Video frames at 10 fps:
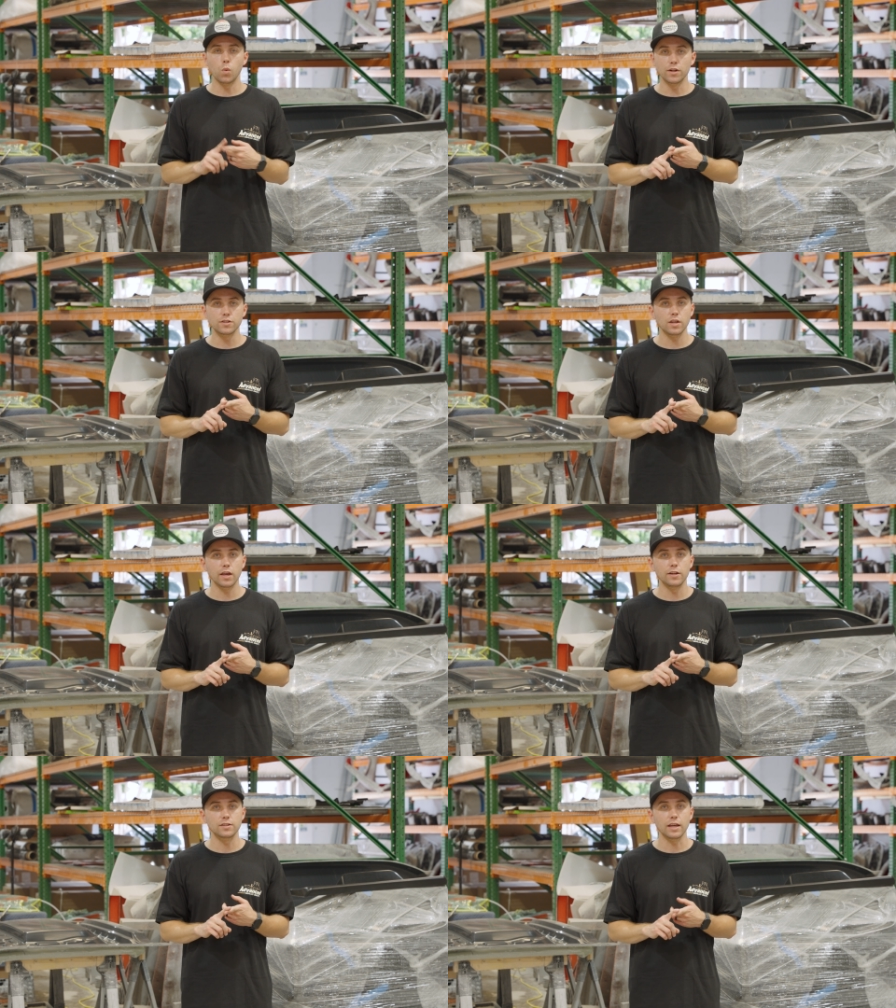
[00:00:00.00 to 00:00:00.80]
one
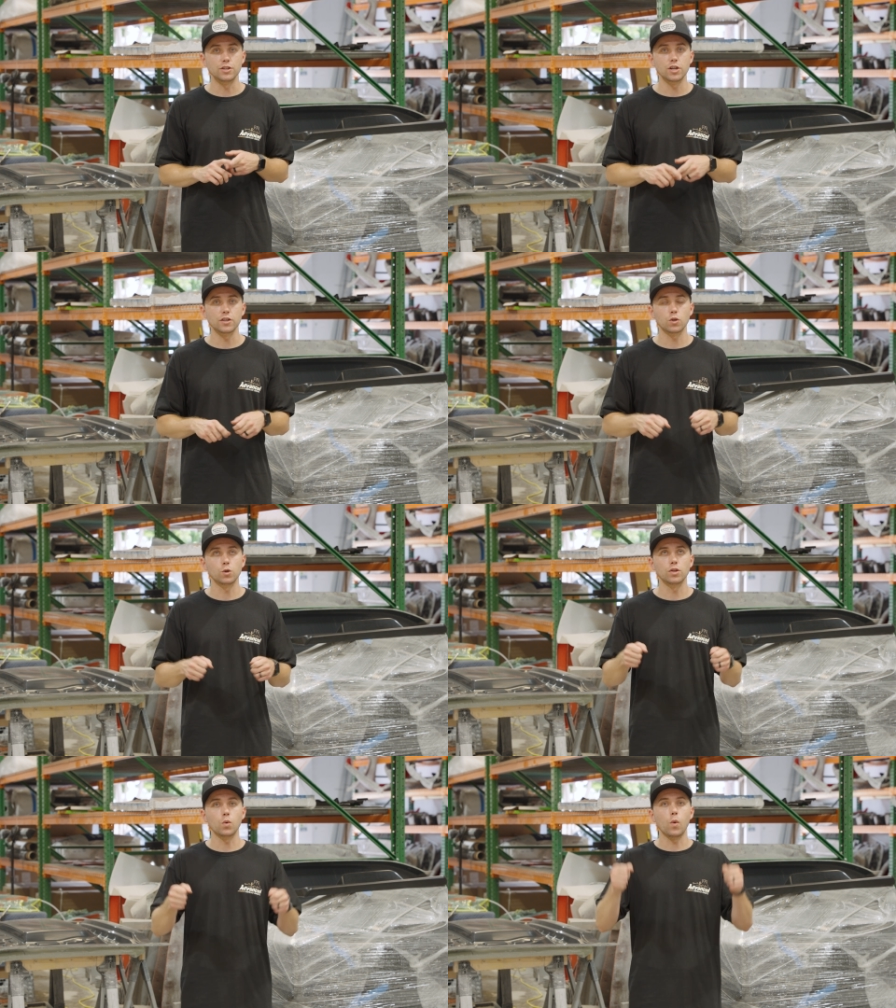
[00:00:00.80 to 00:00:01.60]
stage and just
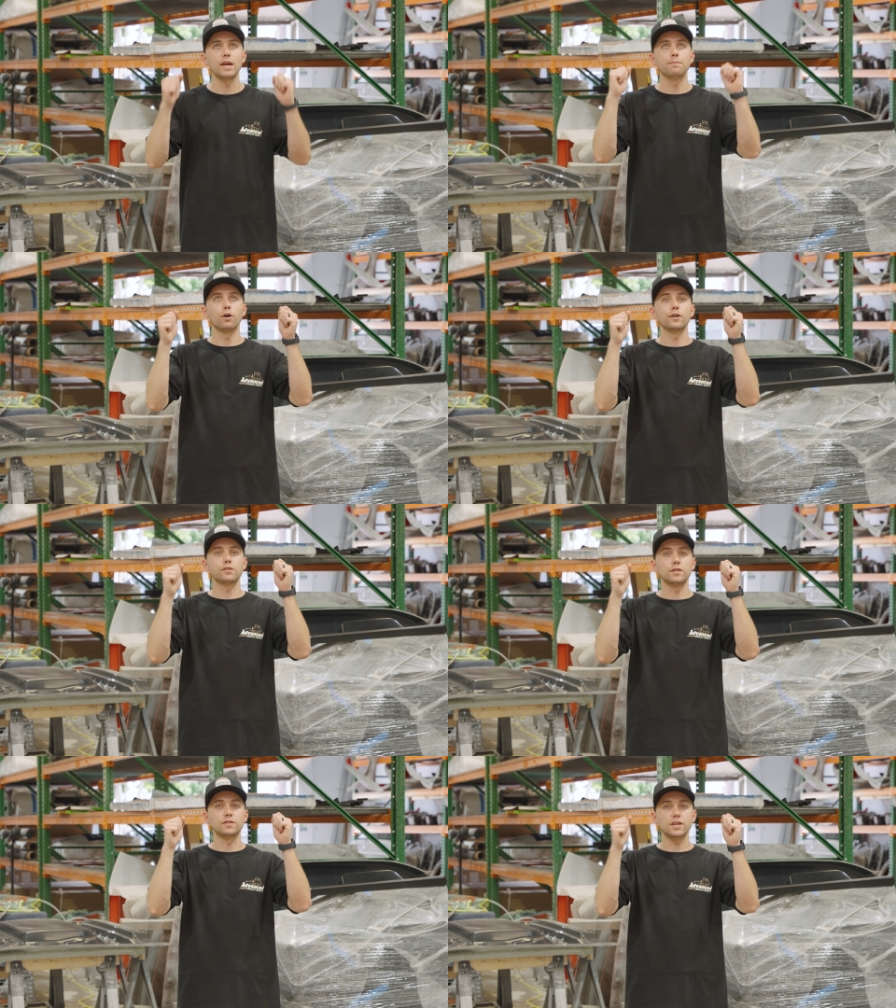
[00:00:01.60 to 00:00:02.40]
hold the white part
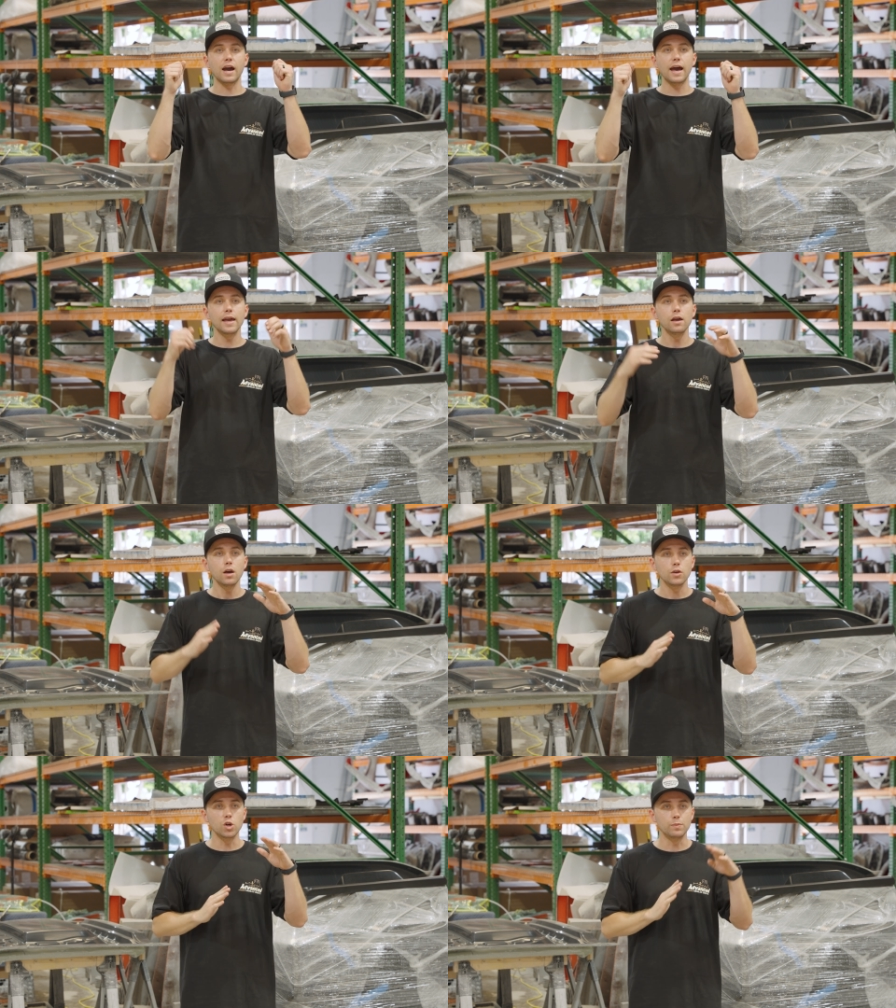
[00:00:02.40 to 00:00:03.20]
to the sky,
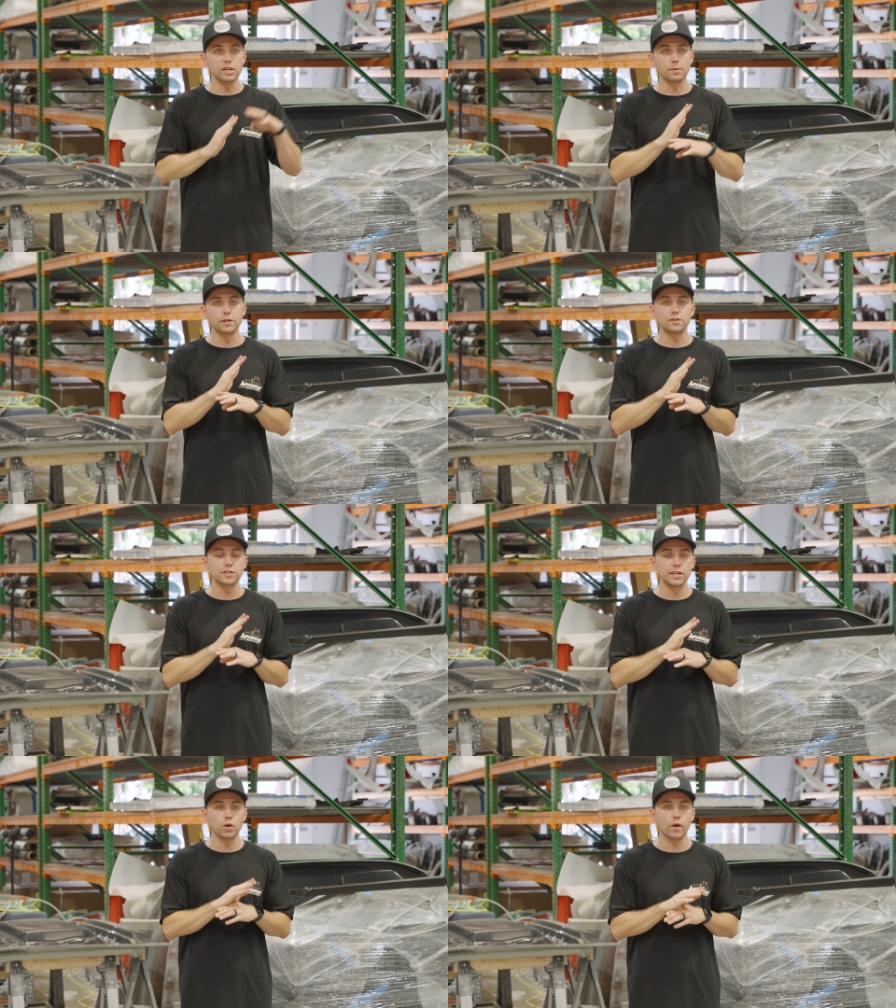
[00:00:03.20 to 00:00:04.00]
you'll be able to
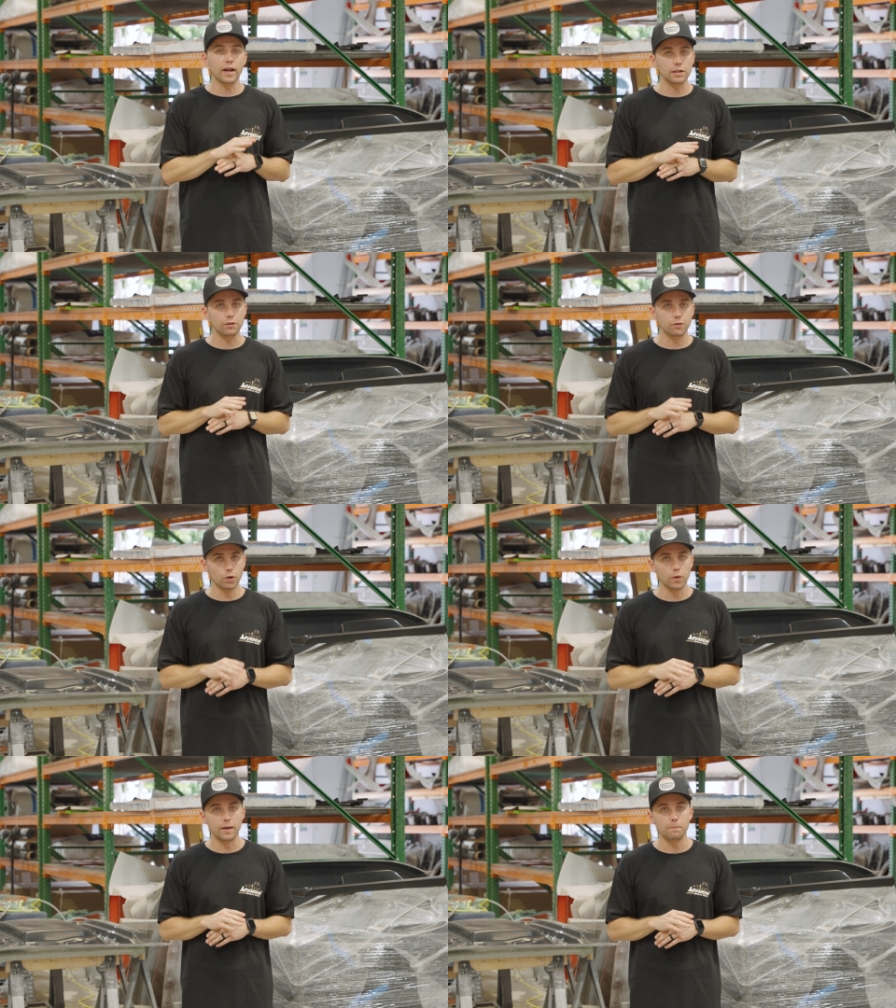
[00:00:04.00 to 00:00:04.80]
see directly
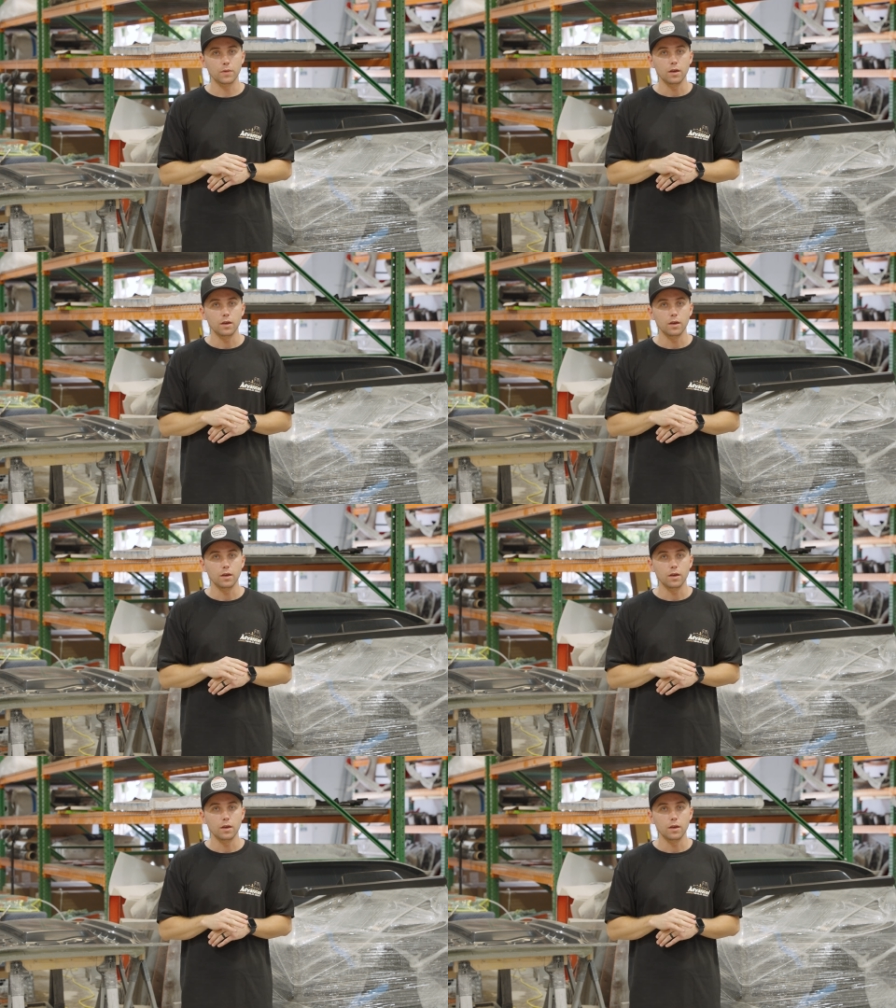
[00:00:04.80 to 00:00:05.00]
through it.